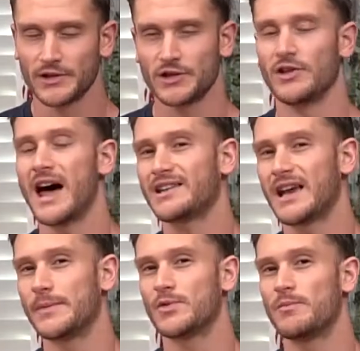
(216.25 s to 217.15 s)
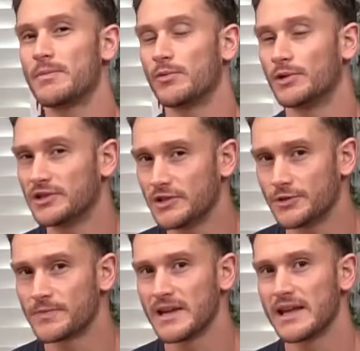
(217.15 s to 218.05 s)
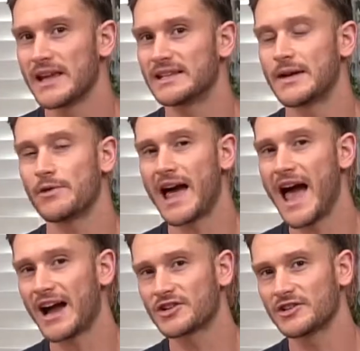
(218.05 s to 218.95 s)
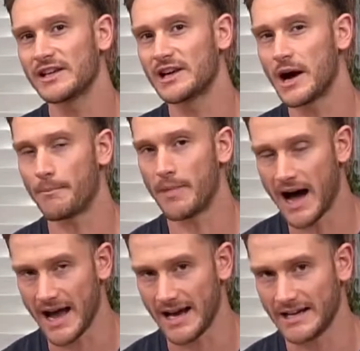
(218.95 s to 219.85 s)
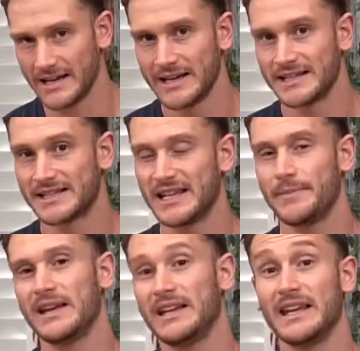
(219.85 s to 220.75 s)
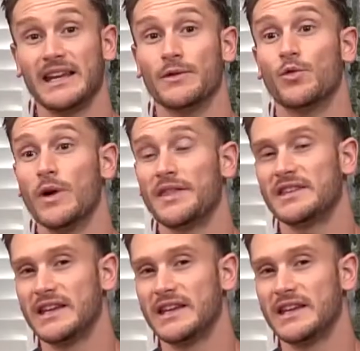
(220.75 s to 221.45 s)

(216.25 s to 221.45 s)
So a lot of times what people will do is they will actually combine CBD with